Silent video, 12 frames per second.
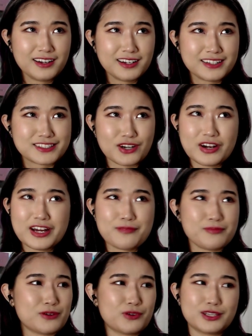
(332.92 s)
Don't hit
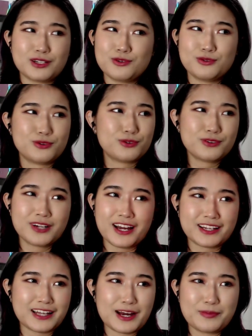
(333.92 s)
me with the ooh-hoo
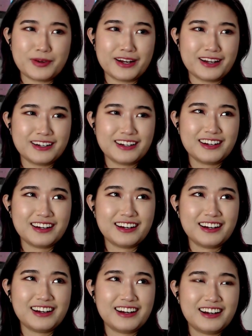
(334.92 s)
like that, man.
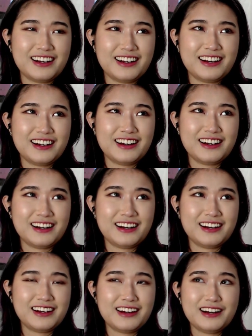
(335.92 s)

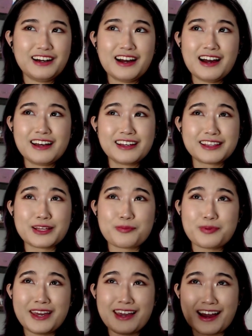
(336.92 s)
The
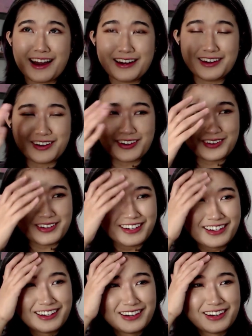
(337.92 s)
piano.
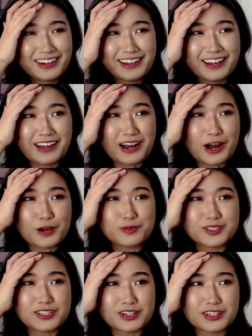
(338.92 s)
Like, I'm
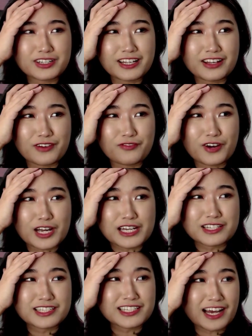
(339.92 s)
suddenly, like,
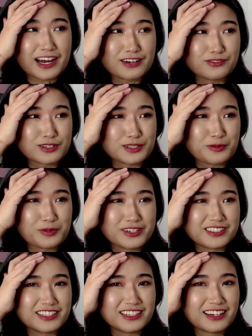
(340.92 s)
fucking sad for some
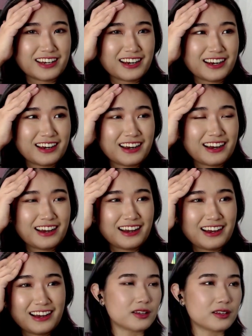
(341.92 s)
reason.
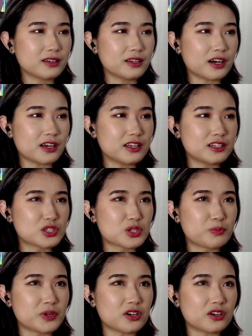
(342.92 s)
Yeah, he
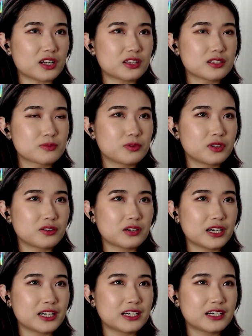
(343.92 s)
disappeared at this point, right?